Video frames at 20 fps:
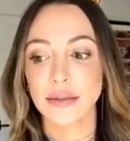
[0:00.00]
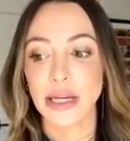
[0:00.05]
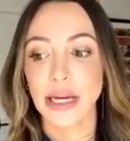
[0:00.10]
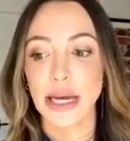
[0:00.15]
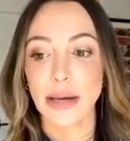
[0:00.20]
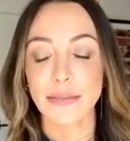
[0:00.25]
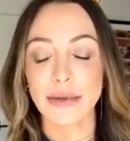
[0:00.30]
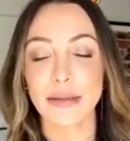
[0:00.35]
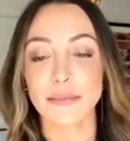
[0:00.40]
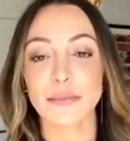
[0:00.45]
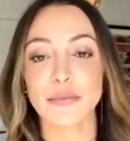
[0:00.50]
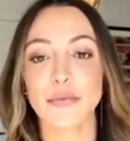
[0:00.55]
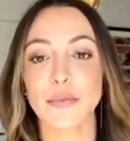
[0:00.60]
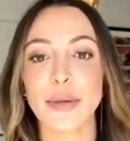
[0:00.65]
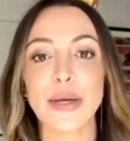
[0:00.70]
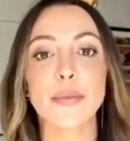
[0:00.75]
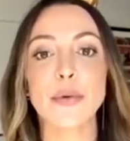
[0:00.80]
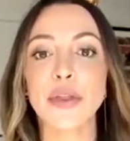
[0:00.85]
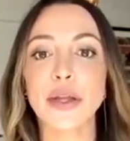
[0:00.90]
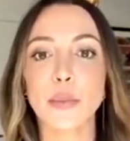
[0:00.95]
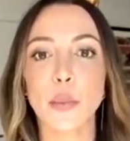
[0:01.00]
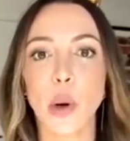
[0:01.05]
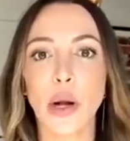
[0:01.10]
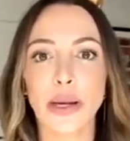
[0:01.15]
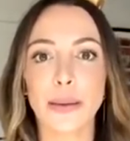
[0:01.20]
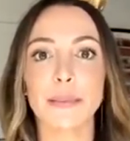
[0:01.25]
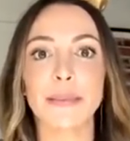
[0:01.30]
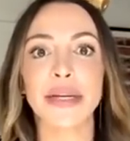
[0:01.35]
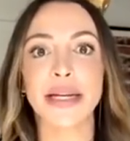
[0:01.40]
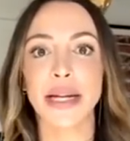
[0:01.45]
I mean, people that want
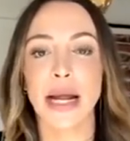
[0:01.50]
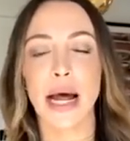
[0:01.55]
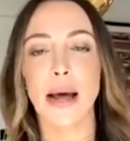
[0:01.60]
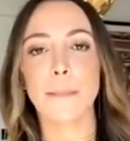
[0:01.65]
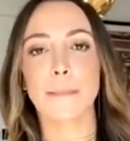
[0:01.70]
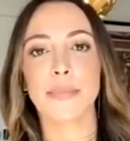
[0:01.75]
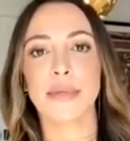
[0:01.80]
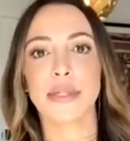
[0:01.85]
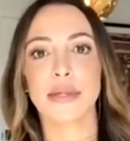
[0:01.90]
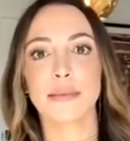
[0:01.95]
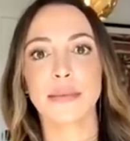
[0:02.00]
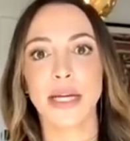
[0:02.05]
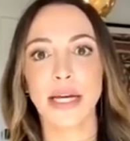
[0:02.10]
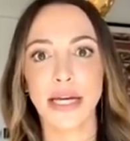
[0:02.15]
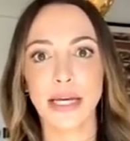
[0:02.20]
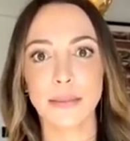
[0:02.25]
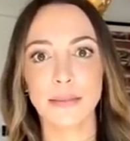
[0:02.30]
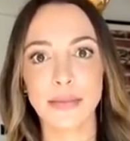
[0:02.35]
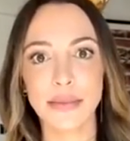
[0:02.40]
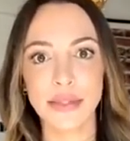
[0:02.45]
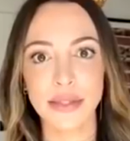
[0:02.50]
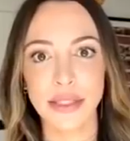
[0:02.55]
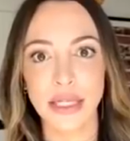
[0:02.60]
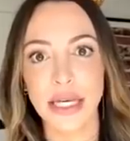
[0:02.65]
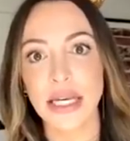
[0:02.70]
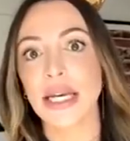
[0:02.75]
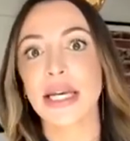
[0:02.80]
to meet up sometimes.